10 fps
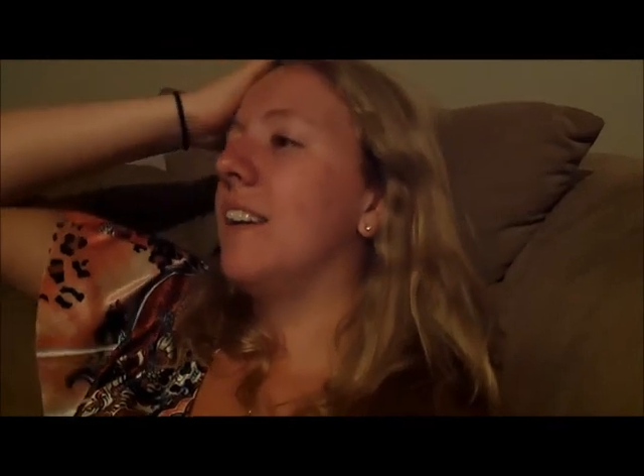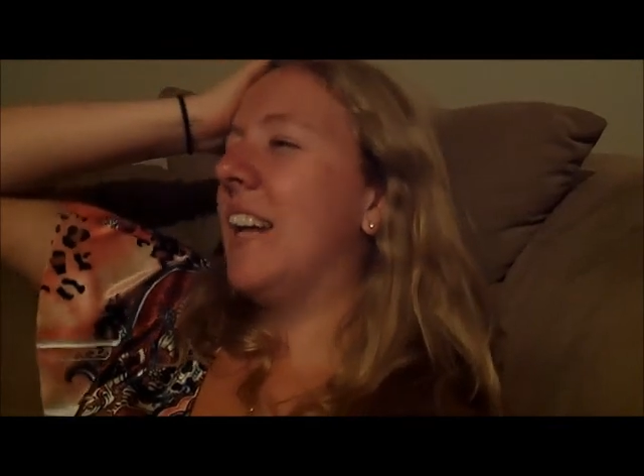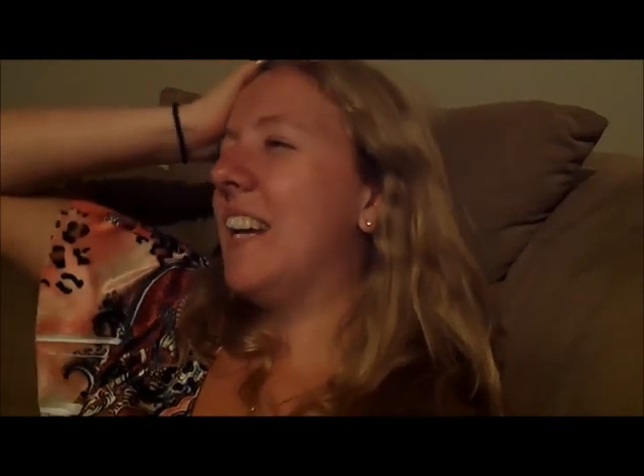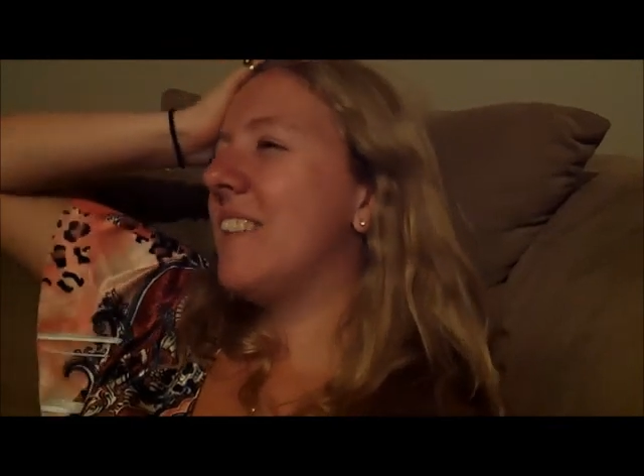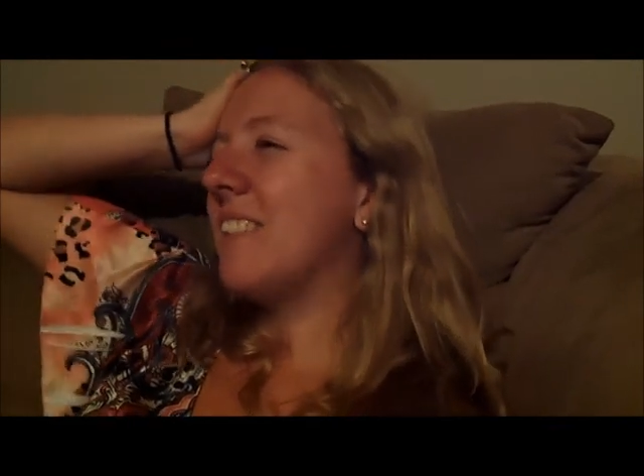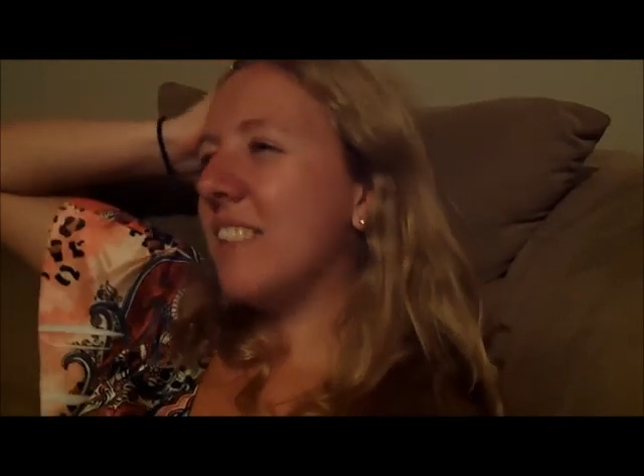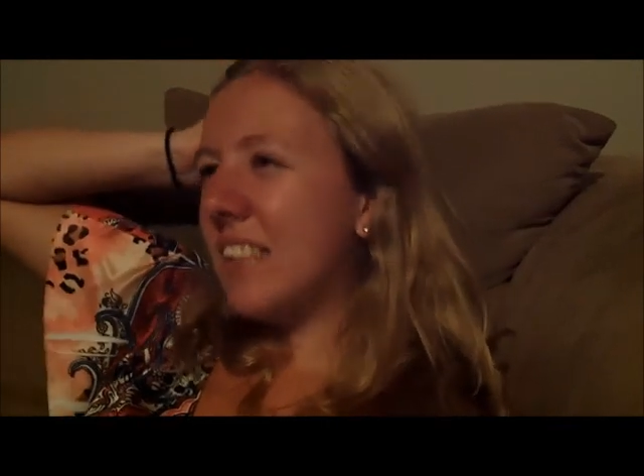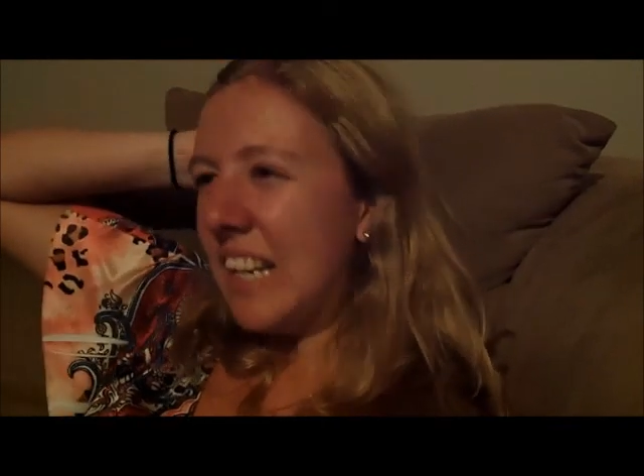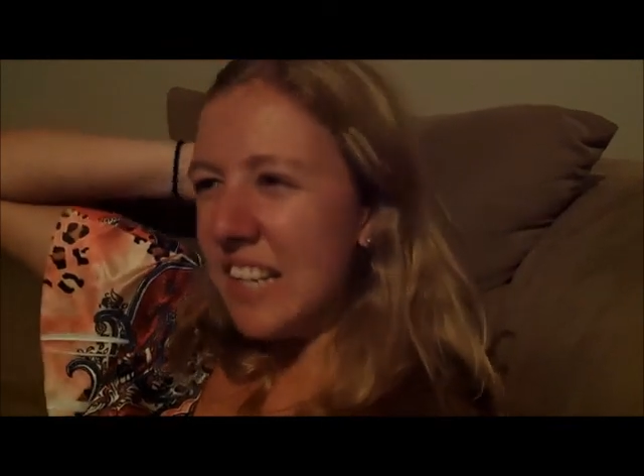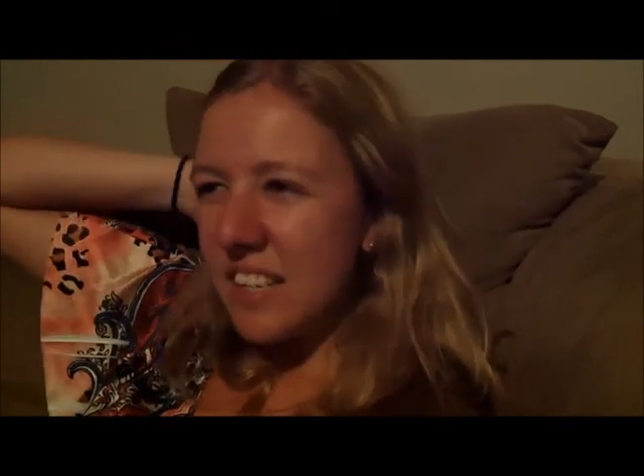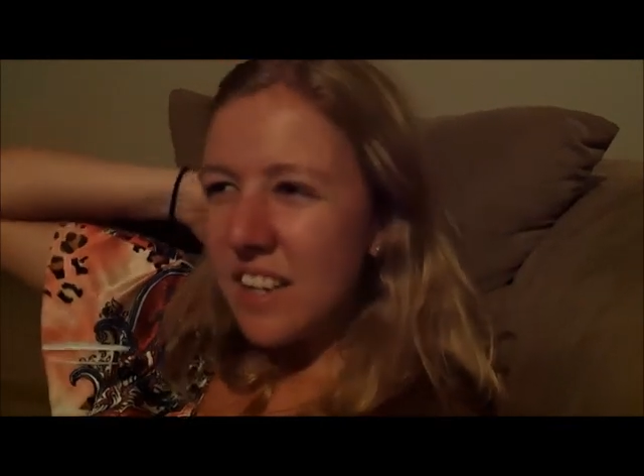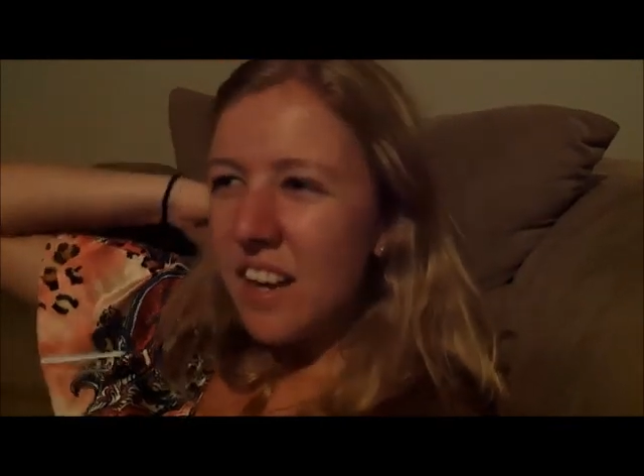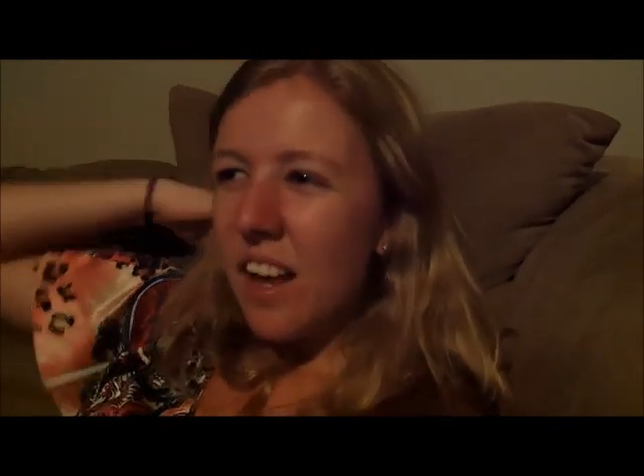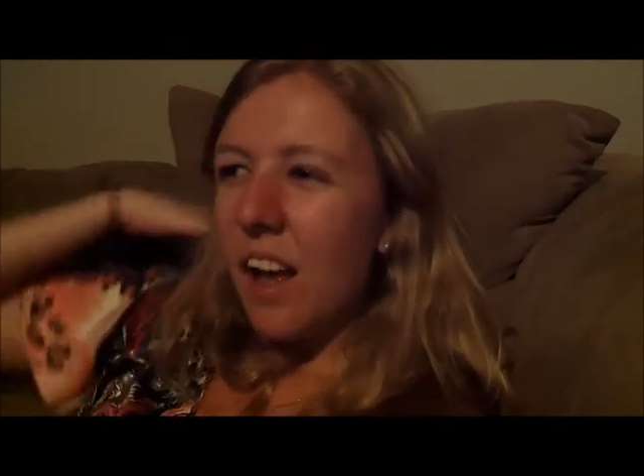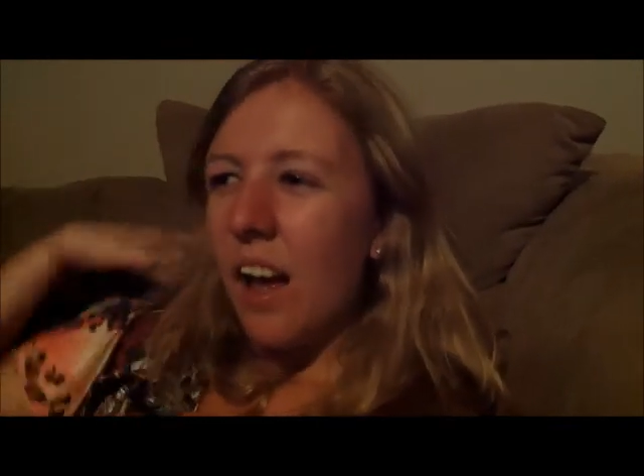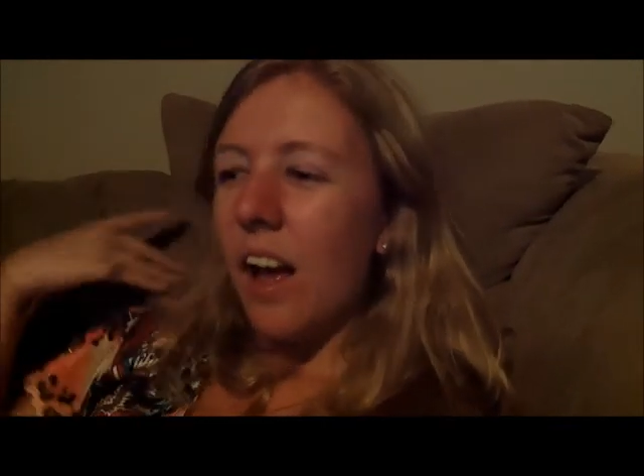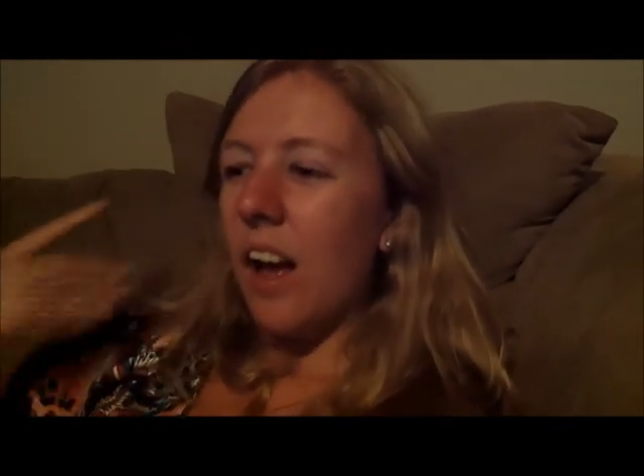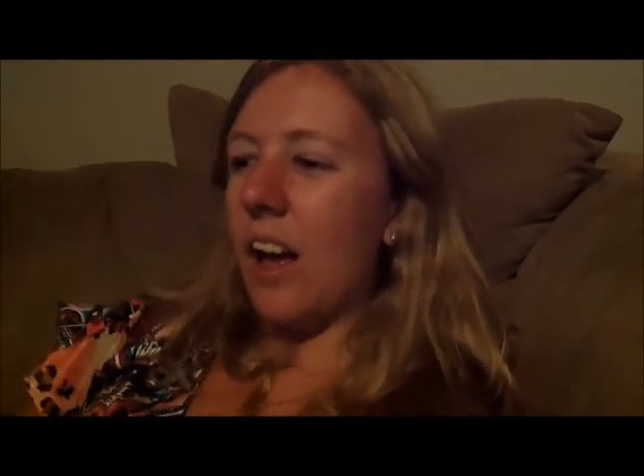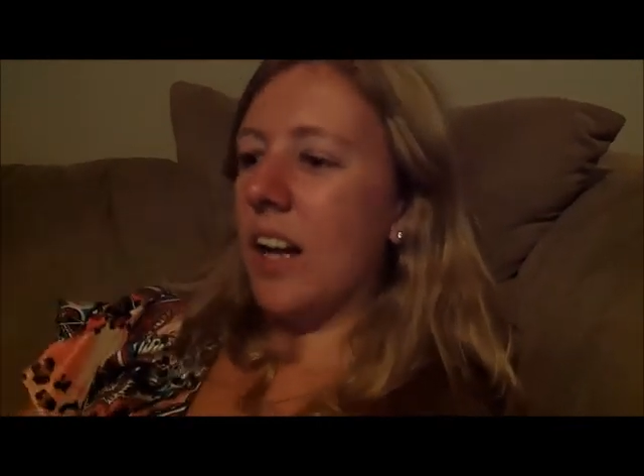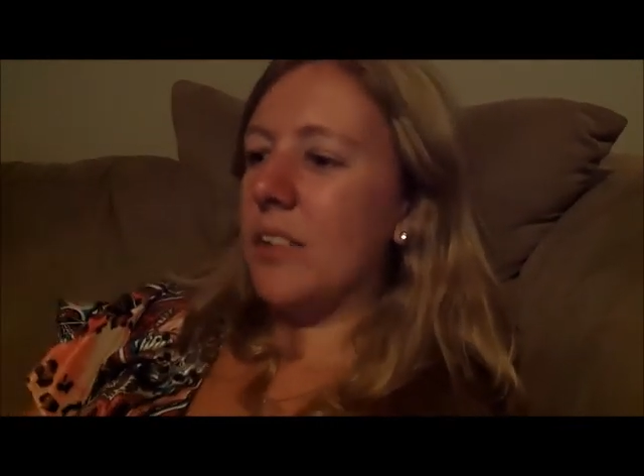night late.
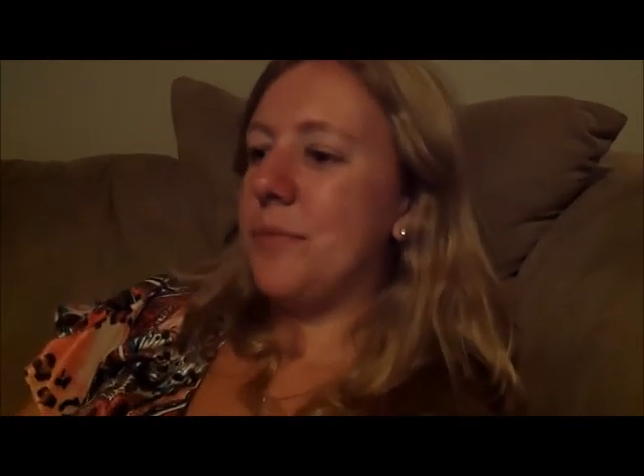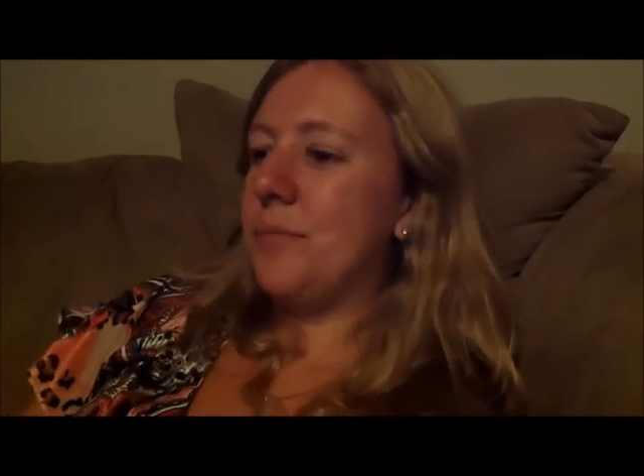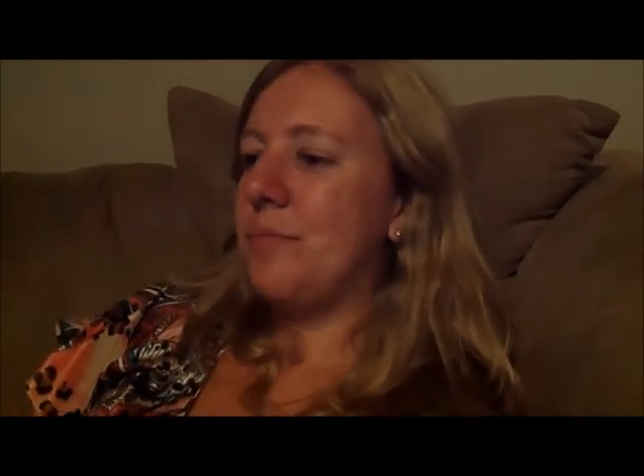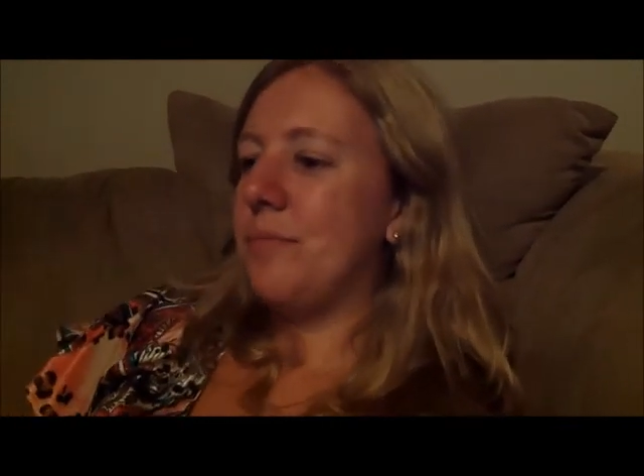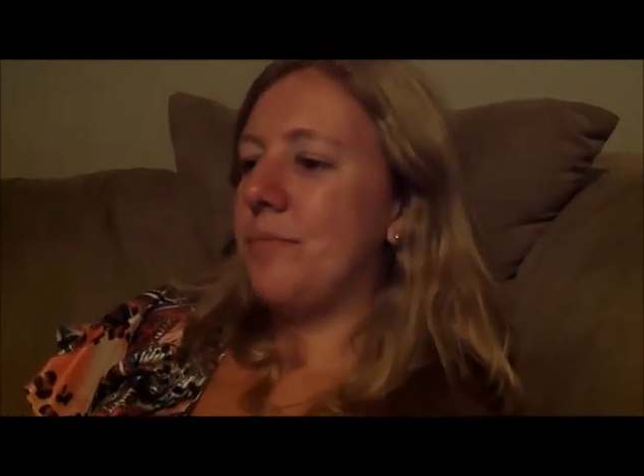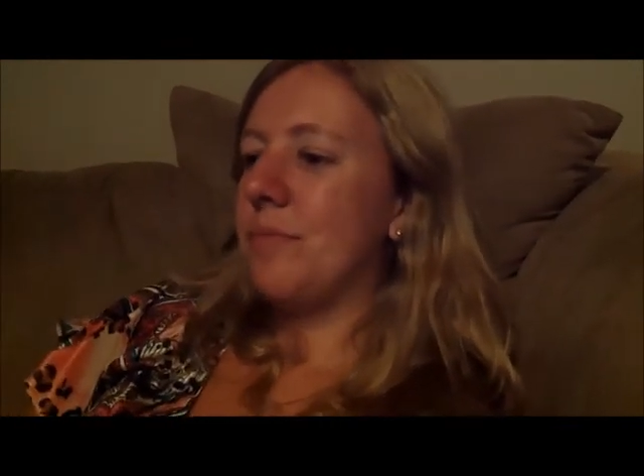Um,